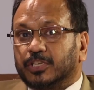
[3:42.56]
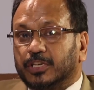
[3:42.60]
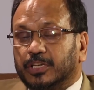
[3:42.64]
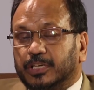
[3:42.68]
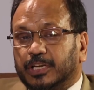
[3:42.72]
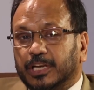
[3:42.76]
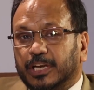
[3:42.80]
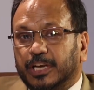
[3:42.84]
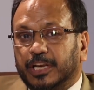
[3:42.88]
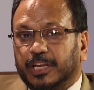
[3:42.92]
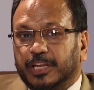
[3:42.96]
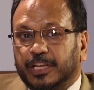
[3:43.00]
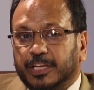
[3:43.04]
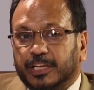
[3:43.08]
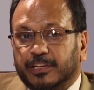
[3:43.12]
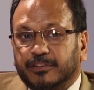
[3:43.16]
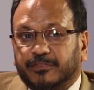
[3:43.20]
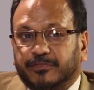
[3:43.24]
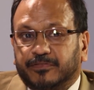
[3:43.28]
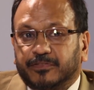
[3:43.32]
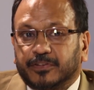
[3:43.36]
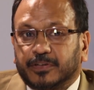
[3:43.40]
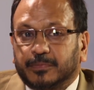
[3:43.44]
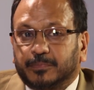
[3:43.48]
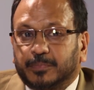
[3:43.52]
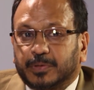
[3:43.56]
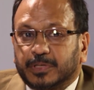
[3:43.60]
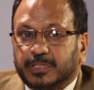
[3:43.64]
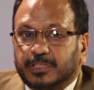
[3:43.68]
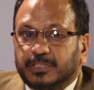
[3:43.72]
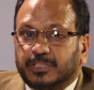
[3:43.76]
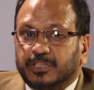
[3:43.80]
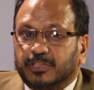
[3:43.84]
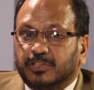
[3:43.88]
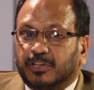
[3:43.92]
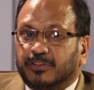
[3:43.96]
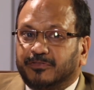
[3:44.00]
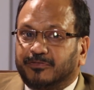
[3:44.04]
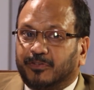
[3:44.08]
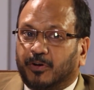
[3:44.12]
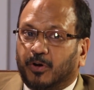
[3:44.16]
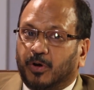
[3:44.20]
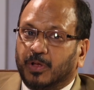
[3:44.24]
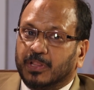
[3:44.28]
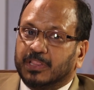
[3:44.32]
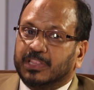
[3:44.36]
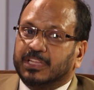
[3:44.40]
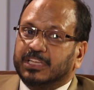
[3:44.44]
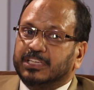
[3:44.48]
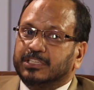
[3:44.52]
Certainly, if a person of
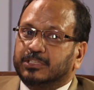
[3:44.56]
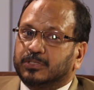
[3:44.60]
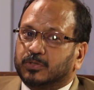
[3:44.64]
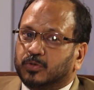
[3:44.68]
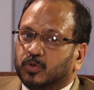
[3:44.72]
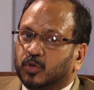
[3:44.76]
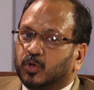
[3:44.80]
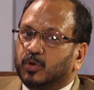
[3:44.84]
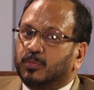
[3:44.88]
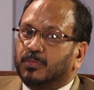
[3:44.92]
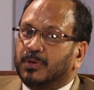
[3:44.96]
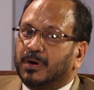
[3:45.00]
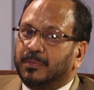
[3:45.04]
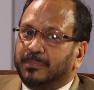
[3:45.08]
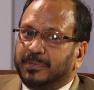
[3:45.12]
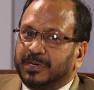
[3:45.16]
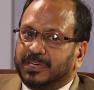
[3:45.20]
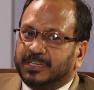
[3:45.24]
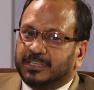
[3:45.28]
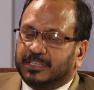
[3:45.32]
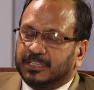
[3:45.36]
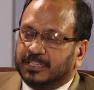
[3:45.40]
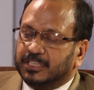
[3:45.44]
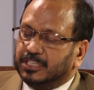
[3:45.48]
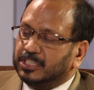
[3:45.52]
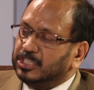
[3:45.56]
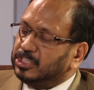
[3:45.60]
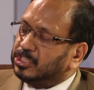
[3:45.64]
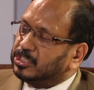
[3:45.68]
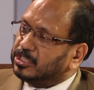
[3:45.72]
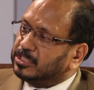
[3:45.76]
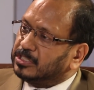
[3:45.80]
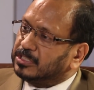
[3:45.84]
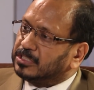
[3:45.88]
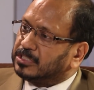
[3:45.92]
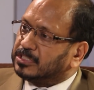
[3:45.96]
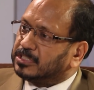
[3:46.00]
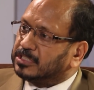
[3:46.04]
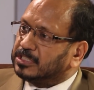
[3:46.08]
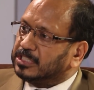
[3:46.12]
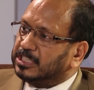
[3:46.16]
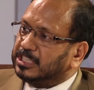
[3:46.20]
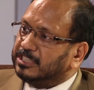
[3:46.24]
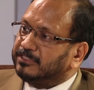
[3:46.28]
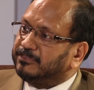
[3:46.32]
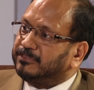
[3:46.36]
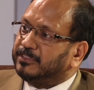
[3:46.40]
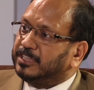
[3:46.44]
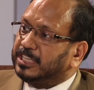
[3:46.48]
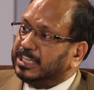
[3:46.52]
all these comorbid conditions,
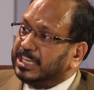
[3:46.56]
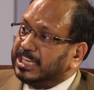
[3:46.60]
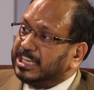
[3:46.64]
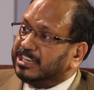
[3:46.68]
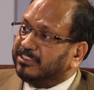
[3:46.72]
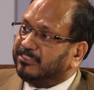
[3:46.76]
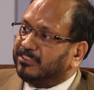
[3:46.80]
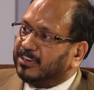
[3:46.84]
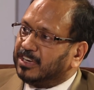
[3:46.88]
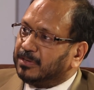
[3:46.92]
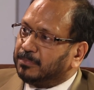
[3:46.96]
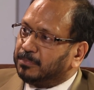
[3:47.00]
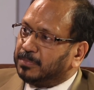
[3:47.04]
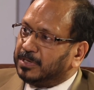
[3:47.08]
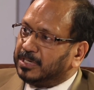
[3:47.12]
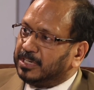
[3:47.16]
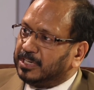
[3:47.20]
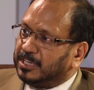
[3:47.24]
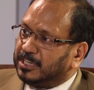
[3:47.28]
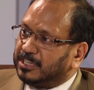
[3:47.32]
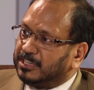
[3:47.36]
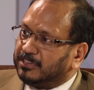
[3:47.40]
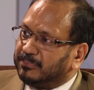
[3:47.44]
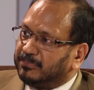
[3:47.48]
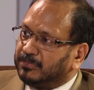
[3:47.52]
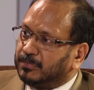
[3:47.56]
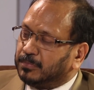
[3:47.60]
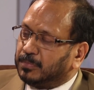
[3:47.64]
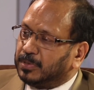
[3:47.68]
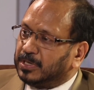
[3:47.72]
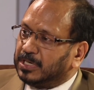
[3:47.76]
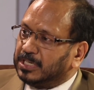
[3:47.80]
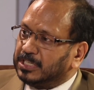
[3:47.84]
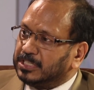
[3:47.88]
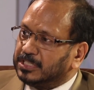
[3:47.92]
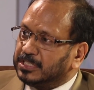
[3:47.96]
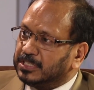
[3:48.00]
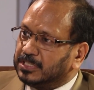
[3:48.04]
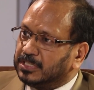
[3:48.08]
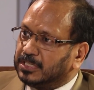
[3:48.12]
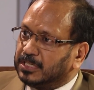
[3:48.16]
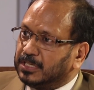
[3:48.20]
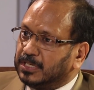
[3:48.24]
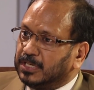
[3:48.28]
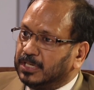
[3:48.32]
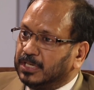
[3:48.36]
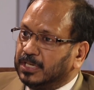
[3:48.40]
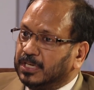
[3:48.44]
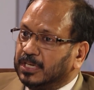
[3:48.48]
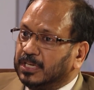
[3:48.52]
if they develop an atrial fibrillation,
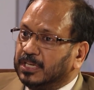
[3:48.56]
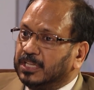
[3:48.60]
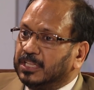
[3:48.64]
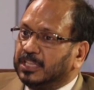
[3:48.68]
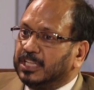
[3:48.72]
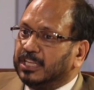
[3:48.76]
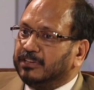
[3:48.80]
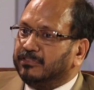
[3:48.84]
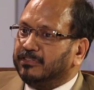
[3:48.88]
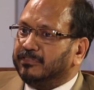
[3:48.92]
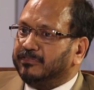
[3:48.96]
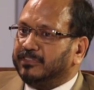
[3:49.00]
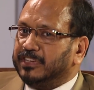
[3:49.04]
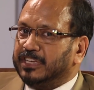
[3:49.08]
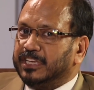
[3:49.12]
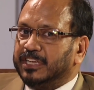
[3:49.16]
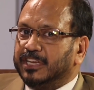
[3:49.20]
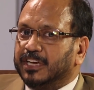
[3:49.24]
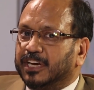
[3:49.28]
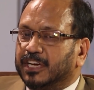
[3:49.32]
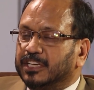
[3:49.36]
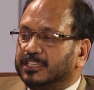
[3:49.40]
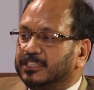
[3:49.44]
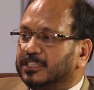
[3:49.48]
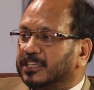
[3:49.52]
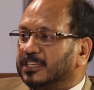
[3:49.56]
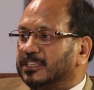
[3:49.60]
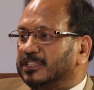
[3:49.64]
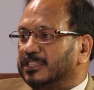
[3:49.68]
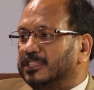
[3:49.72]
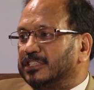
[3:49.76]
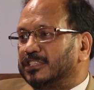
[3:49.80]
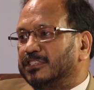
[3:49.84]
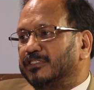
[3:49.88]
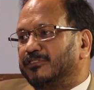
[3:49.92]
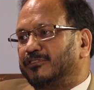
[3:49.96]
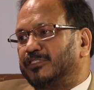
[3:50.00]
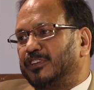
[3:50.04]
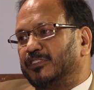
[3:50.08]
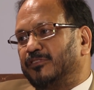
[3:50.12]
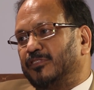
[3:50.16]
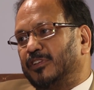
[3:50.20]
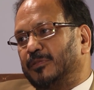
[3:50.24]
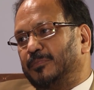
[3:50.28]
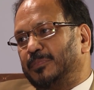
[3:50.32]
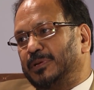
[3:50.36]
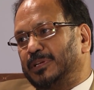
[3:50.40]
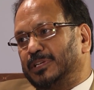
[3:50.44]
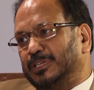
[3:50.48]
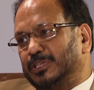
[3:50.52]
they have a very high chances of
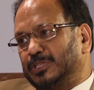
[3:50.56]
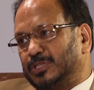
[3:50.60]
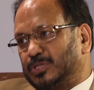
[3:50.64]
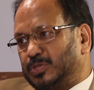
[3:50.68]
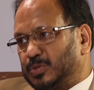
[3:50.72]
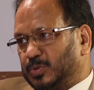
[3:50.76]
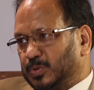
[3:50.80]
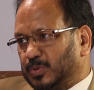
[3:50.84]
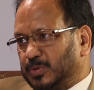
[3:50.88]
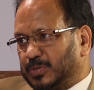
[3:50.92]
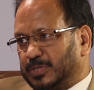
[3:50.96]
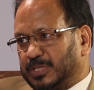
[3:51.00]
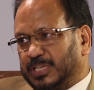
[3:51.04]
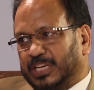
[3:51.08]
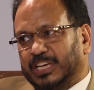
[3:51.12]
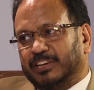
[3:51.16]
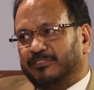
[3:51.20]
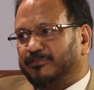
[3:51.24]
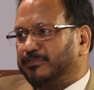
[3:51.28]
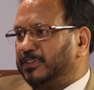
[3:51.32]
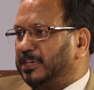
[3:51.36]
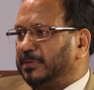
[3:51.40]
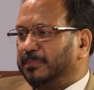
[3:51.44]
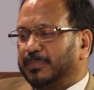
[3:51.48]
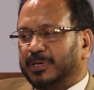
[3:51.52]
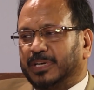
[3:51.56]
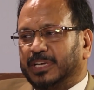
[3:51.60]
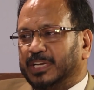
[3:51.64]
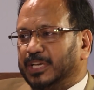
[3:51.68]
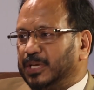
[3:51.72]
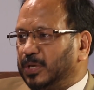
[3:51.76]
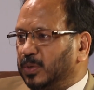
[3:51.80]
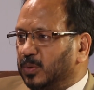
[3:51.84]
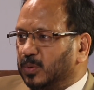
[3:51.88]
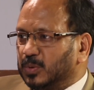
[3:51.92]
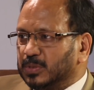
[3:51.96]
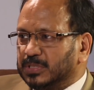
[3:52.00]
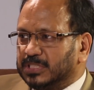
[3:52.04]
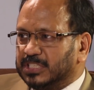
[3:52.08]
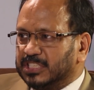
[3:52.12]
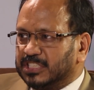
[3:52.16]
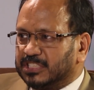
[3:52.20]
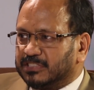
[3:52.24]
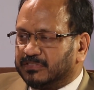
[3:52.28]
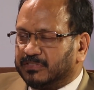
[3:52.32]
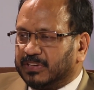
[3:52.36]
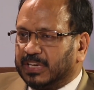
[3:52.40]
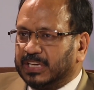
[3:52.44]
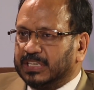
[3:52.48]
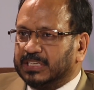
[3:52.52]
developing a stroke. Everybody knows
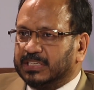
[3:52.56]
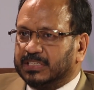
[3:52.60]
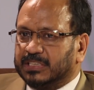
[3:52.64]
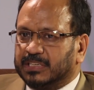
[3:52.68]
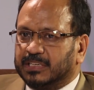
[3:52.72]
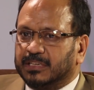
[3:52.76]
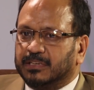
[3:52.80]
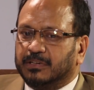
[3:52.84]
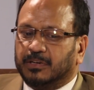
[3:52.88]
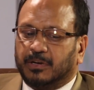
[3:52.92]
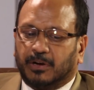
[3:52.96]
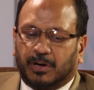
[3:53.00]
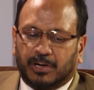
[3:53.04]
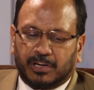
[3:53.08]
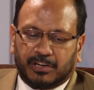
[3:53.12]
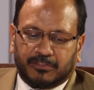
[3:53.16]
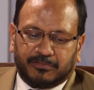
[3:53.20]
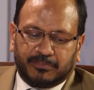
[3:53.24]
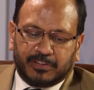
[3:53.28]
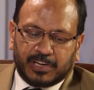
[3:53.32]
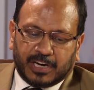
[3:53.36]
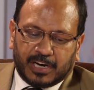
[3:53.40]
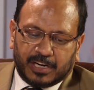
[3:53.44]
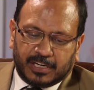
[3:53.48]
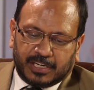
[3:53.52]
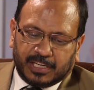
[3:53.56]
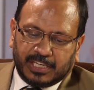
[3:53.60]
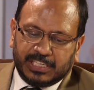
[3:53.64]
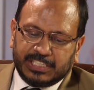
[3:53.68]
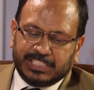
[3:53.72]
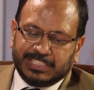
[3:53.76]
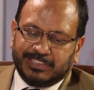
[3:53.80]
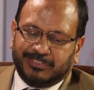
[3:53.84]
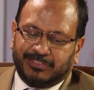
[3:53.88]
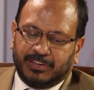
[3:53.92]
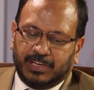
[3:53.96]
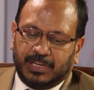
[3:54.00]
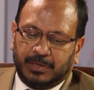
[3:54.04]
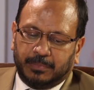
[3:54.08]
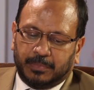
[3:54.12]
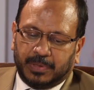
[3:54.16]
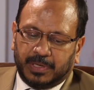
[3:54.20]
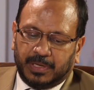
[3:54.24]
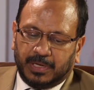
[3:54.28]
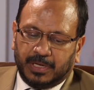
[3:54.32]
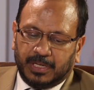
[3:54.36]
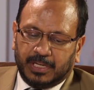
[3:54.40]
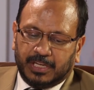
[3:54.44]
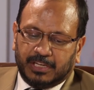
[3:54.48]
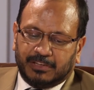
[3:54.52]
this fact. Lot of data is
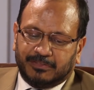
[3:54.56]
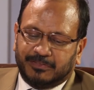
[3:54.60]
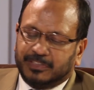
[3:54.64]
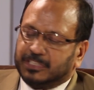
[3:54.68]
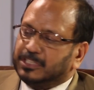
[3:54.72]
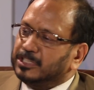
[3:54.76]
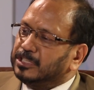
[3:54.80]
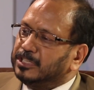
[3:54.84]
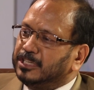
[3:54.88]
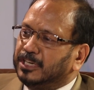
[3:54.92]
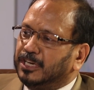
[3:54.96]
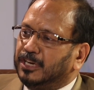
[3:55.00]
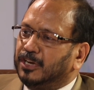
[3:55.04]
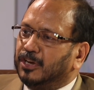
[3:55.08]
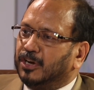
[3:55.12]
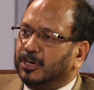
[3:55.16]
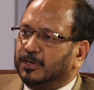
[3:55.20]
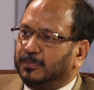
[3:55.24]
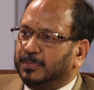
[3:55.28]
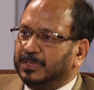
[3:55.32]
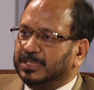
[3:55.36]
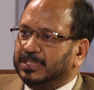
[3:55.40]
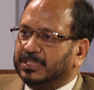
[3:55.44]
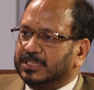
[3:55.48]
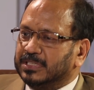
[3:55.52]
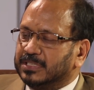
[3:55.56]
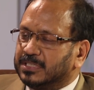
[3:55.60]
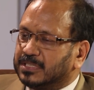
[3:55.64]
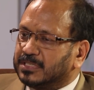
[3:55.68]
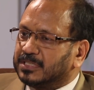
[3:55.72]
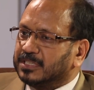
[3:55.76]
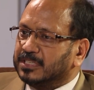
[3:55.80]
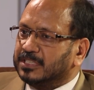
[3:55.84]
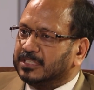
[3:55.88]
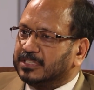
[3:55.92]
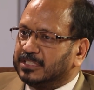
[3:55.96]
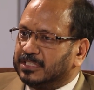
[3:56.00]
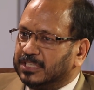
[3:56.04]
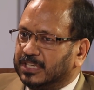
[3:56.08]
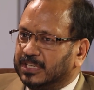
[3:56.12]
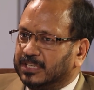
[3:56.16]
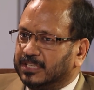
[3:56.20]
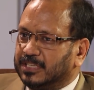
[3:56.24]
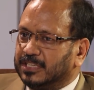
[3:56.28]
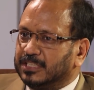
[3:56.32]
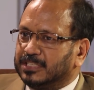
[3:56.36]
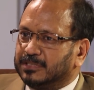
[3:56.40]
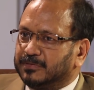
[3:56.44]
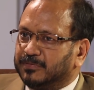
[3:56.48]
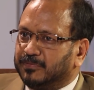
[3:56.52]
available, which need not be discussed at
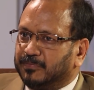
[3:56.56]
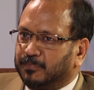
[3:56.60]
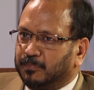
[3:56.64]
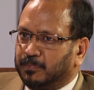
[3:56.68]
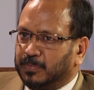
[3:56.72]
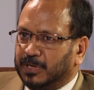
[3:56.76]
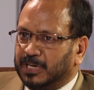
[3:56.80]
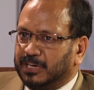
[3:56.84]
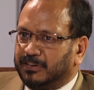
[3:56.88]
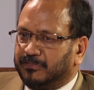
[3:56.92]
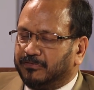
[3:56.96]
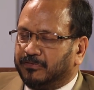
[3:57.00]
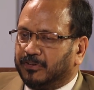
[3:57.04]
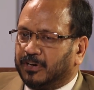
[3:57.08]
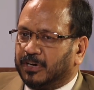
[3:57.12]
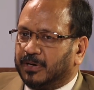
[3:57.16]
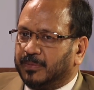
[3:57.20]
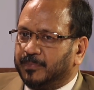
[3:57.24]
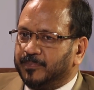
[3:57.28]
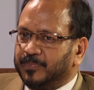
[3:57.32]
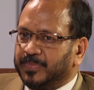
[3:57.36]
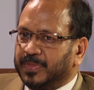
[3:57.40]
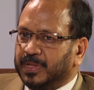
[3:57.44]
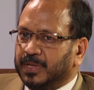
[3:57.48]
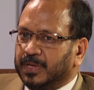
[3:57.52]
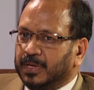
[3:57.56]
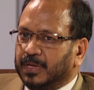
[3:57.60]
this platform.